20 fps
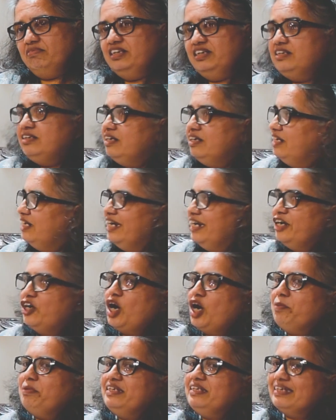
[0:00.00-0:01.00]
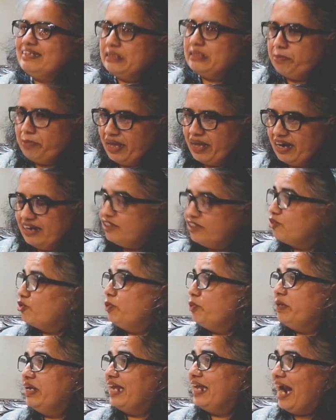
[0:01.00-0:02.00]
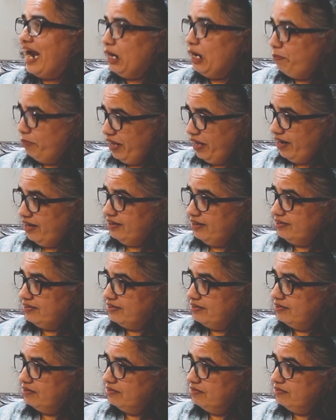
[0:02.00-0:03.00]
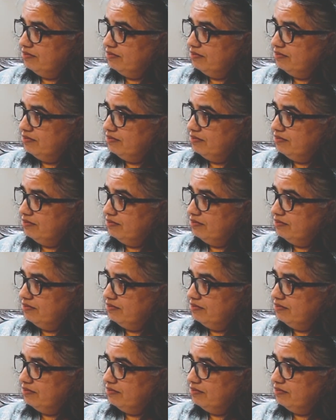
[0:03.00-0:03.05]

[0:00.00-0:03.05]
It need not be just the parents, it could be grandparents.